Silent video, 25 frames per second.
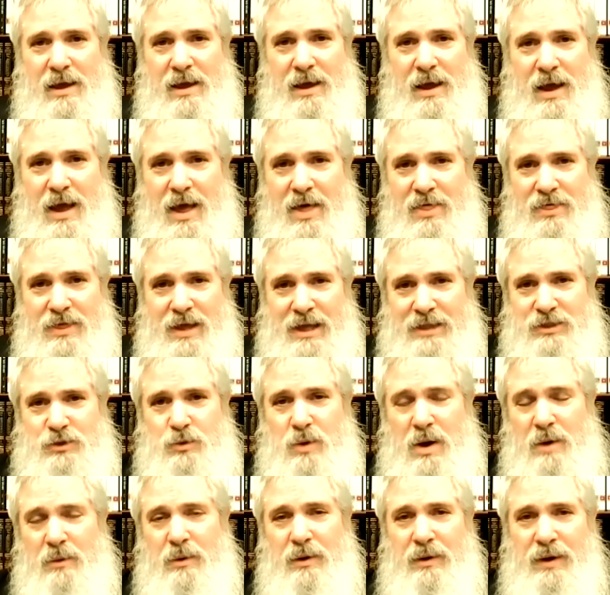And that's why
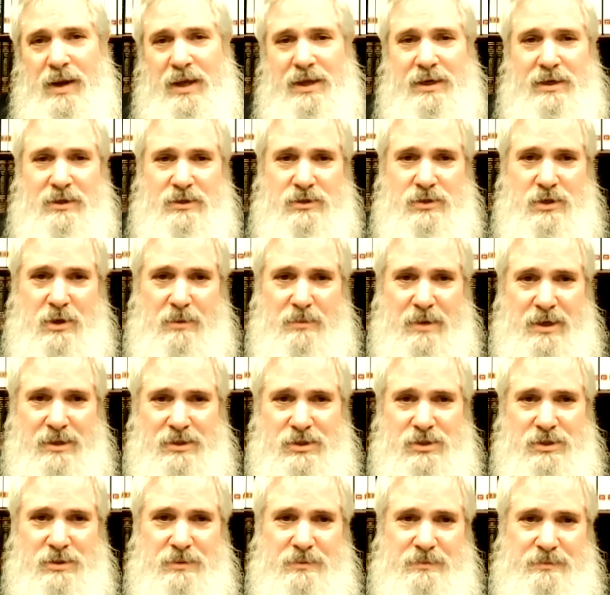we're hated so
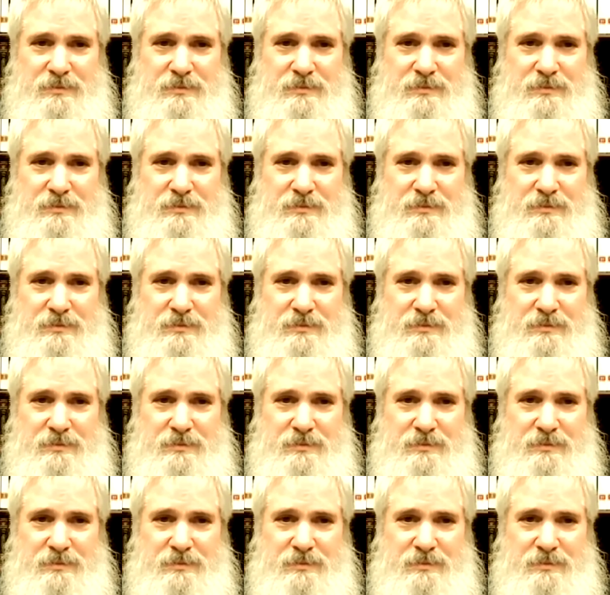much.